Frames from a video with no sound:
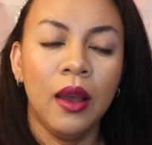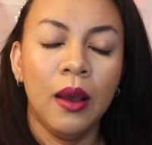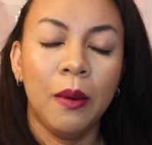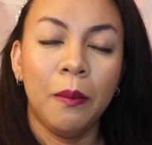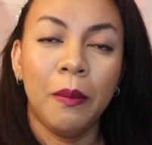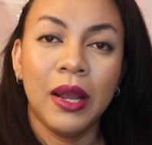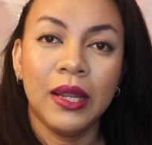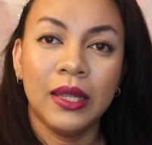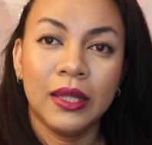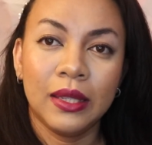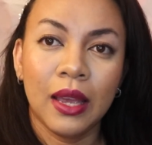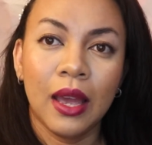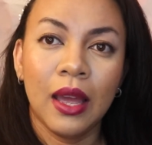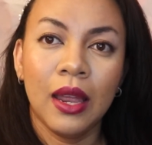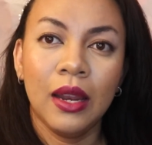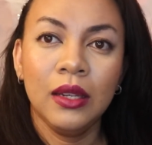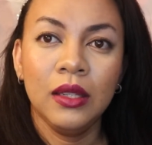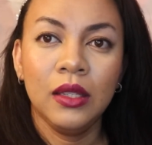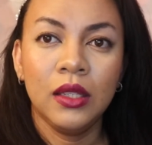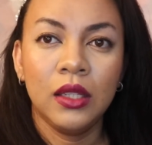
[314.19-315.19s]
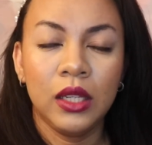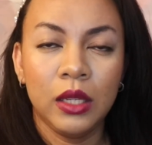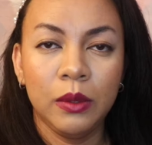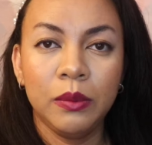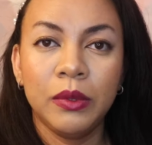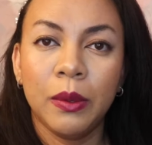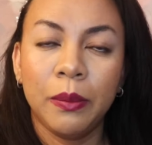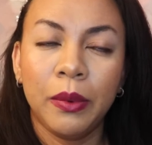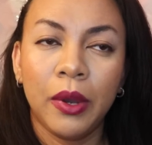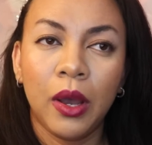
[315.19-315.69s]
My son
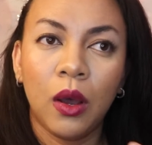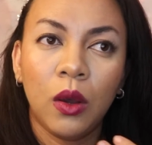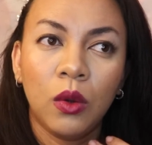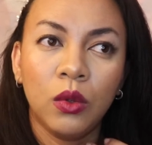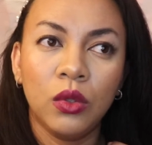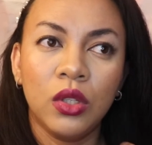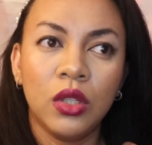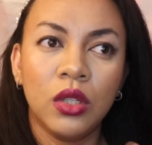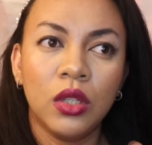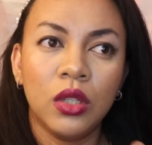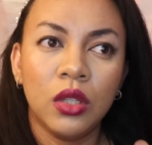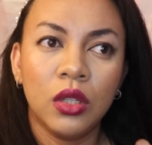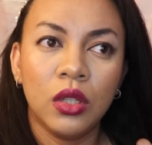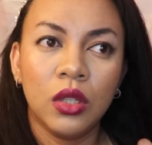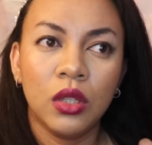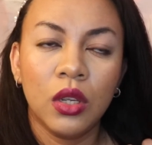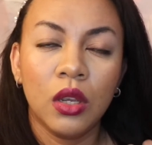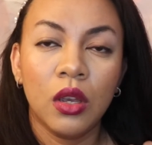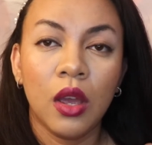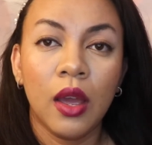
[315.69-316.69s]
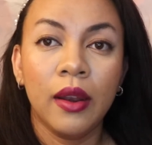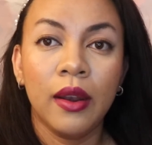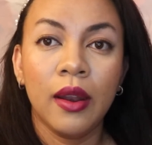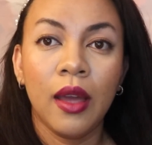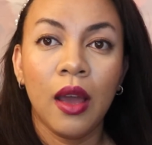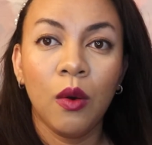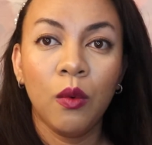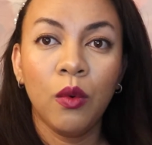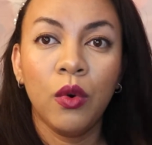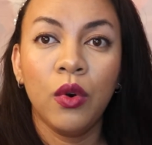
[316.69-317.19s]
sleeps about an
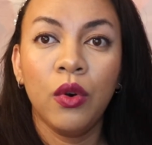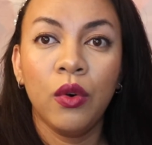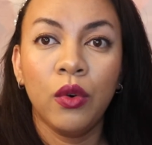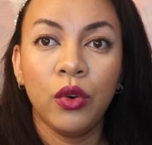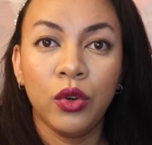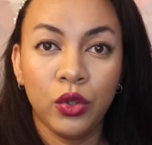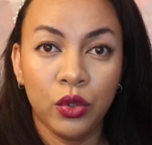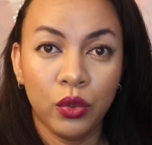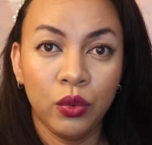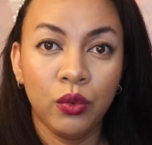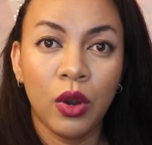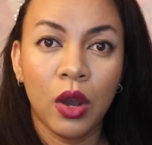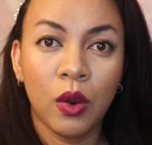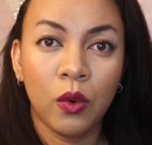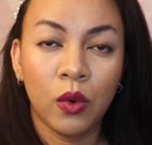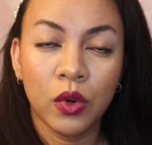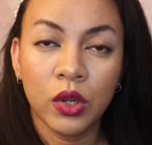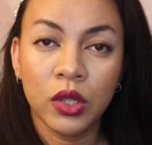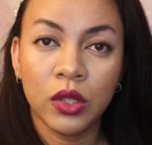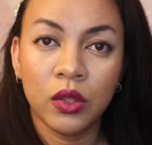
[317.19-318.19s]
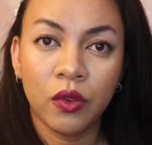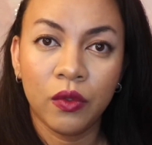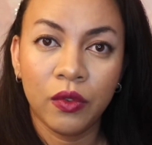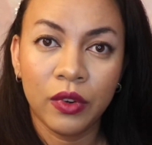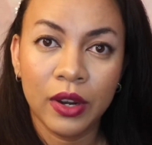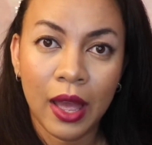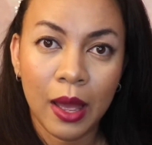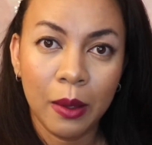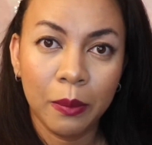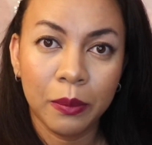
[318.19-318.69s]
hour or 2 hours of
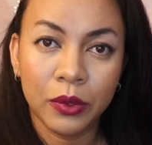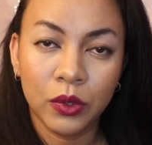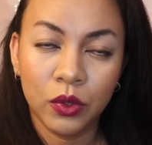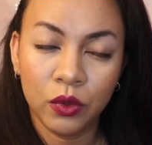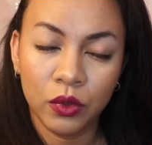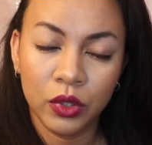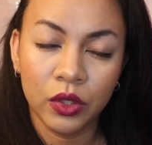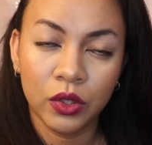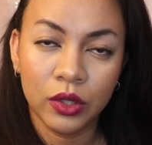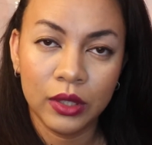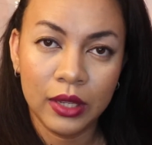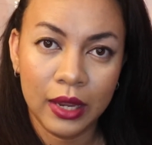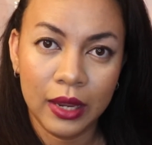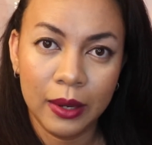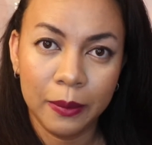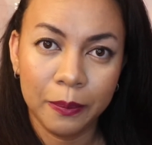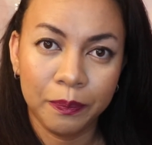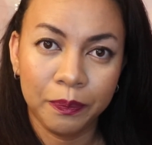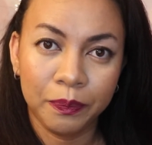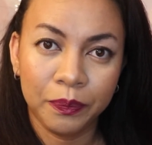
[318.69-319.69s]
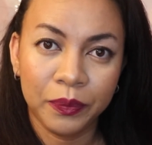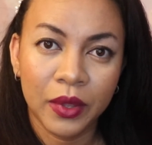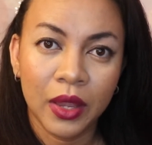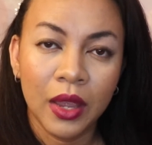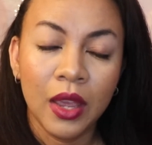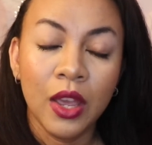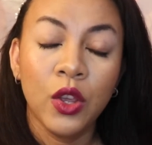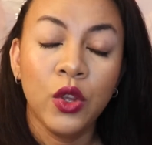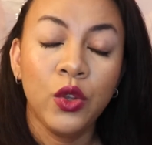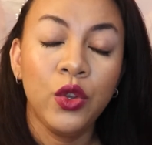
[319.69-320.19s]
nap during the day.
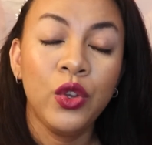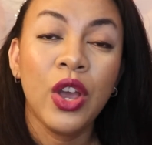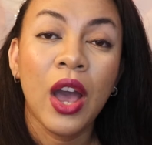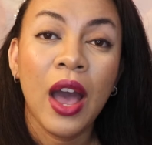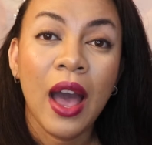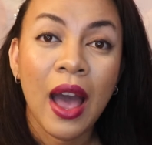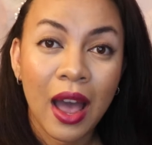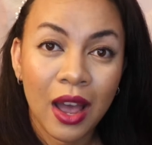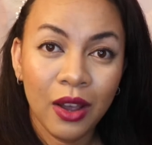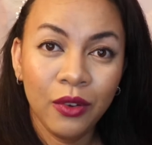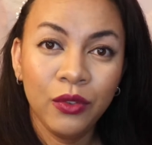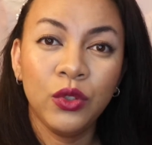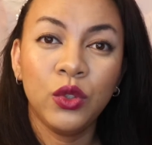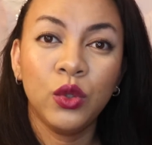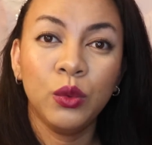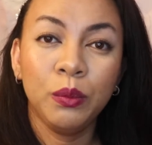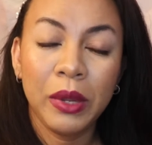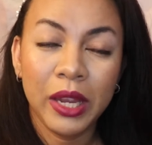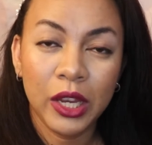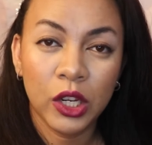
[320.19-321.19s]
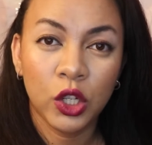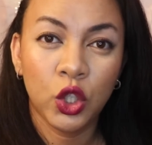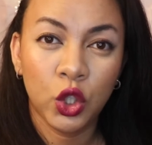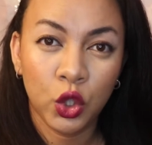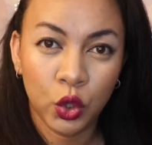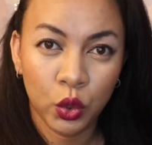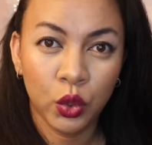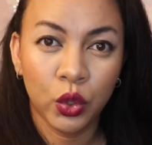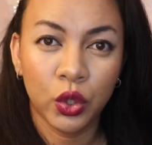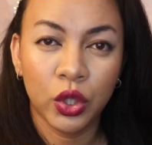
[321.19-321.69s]
You have to make
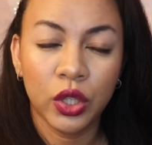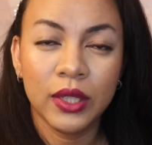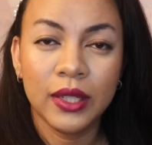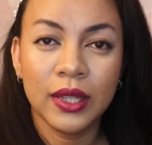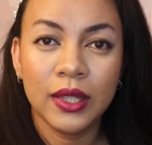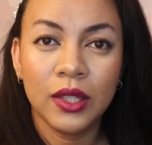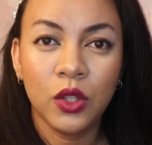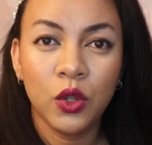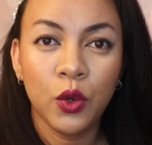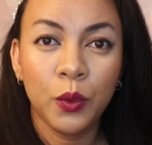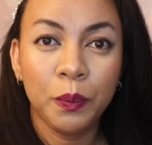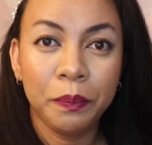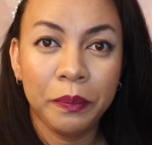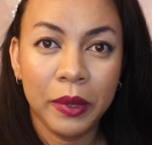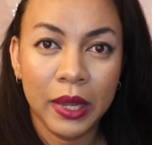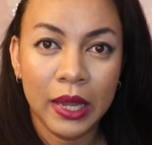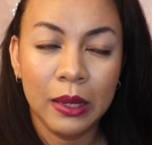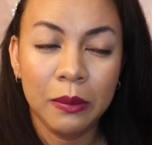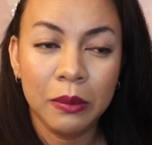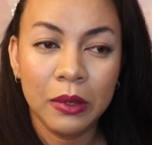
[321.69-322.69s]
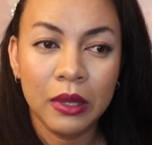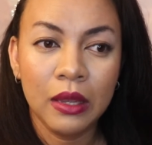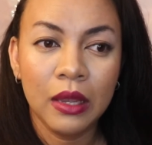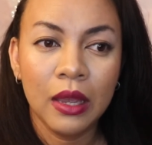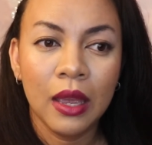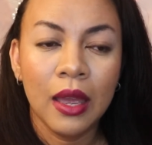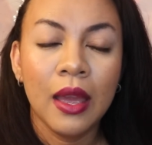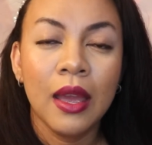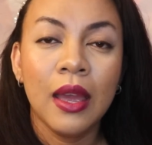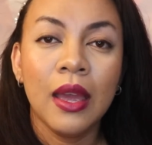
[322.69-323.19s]
sure that your
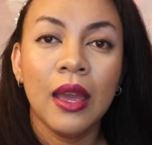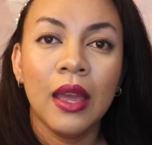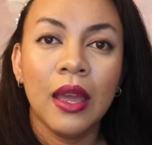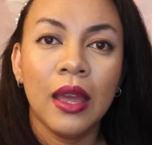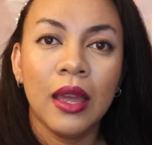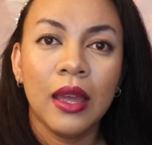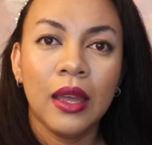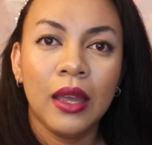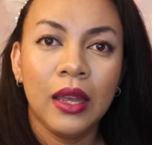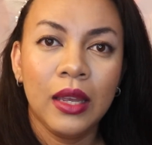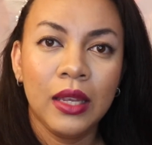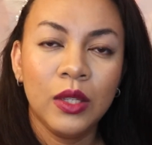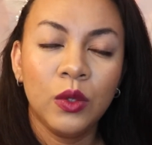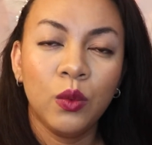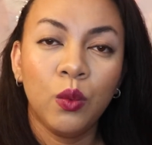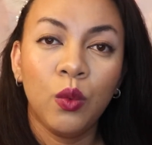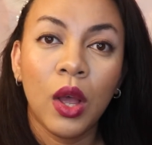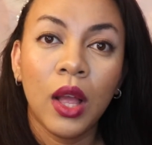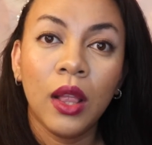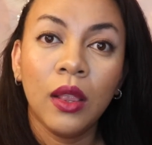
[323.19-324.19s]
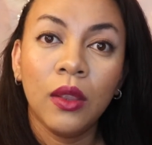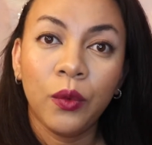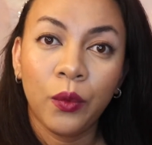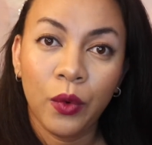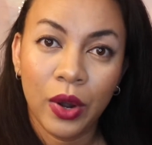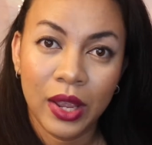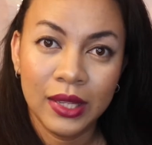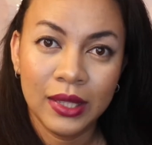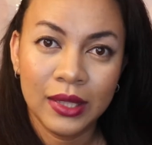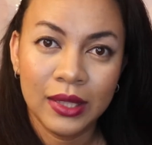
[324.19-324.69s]
baby is well
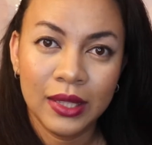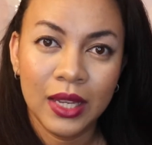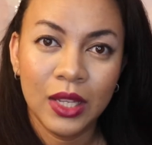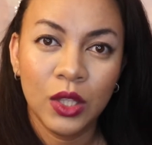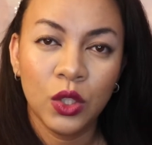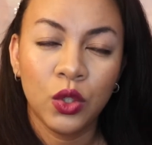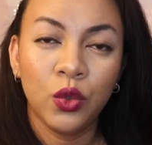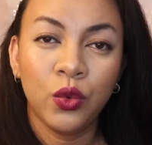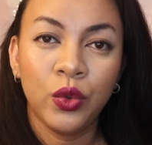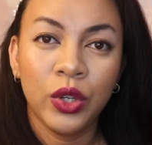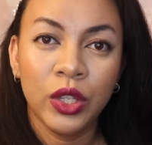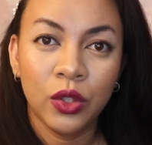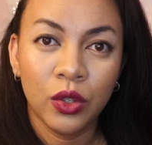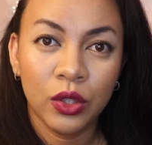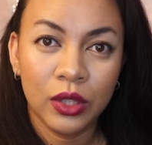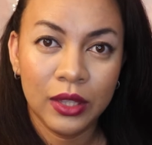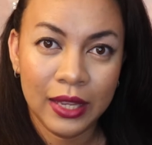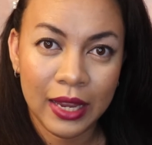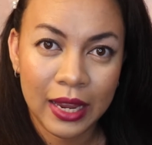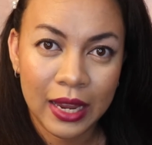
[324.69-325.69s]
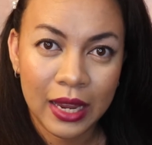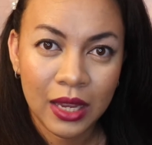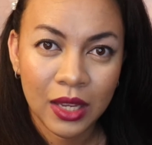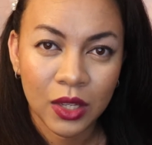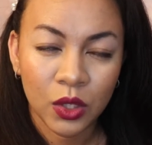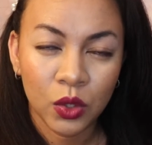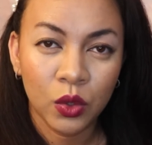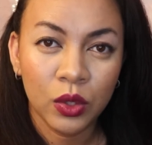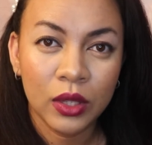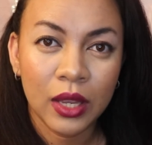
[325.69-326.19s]
rested during the day
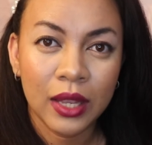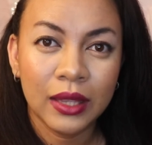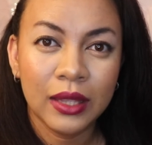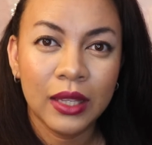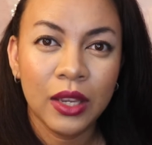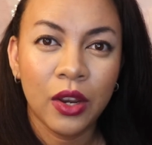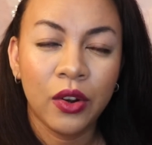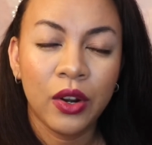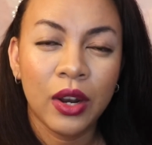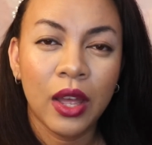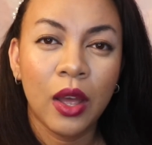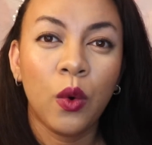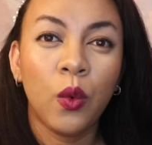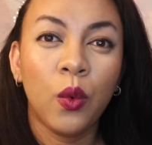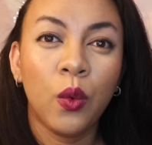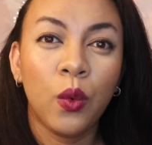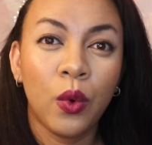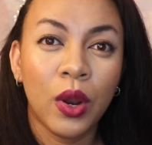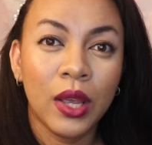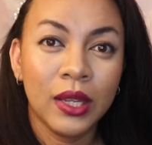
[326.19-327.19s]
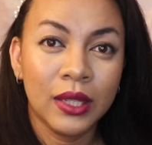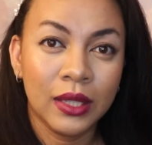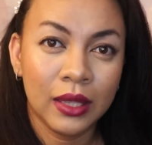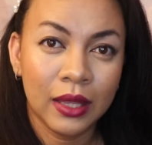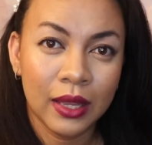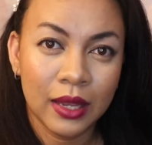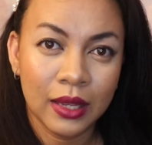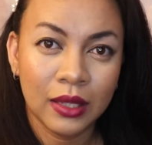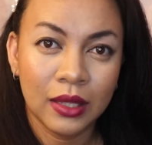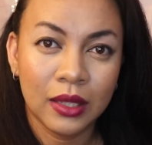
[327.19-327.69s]
so that they're not
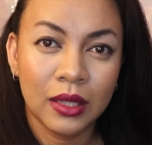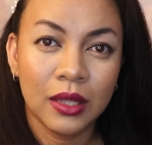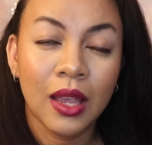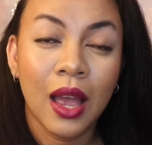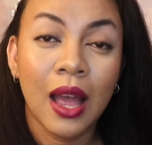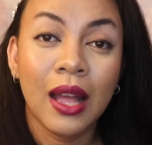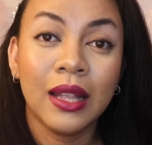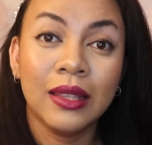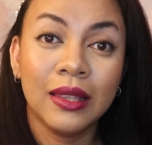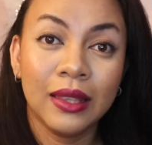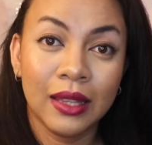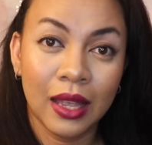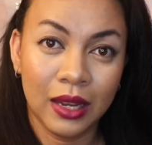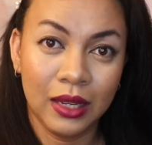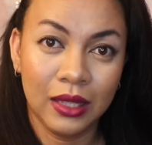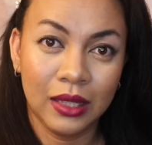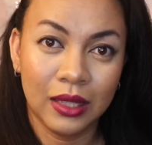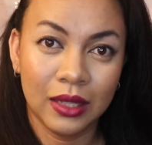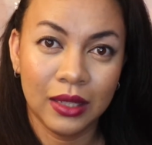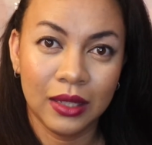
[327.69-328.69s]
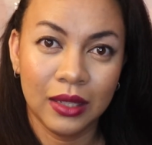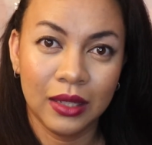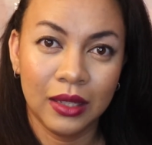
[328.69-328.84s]
restless at night.